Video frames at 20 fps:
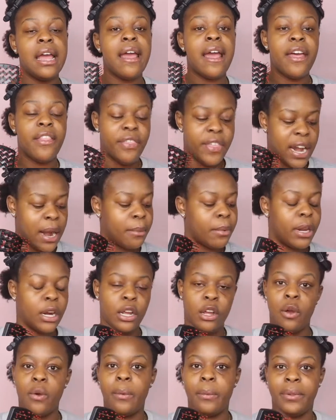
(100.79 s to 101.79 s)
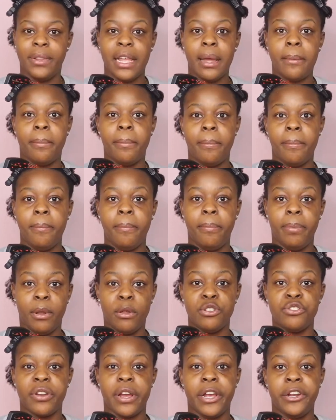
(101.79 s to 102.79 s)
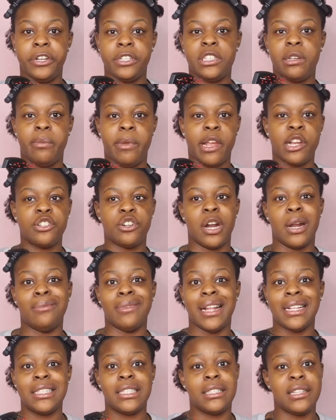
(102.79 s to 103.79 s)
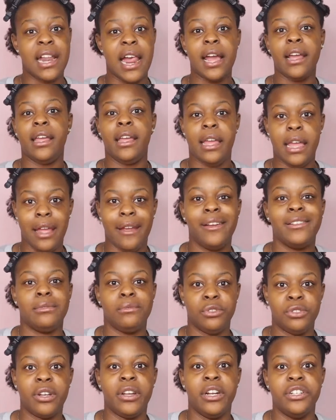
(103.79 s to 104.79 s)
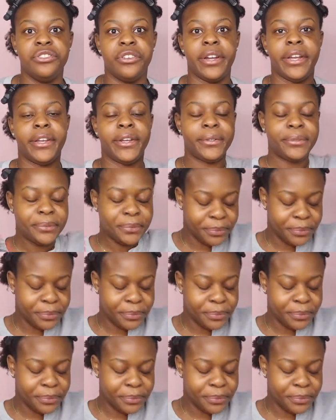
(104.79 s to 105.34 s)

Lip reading: and then I'm gonna go in with that blow dryer just to make sure I'm not snagging hair as I'm trying to dry it.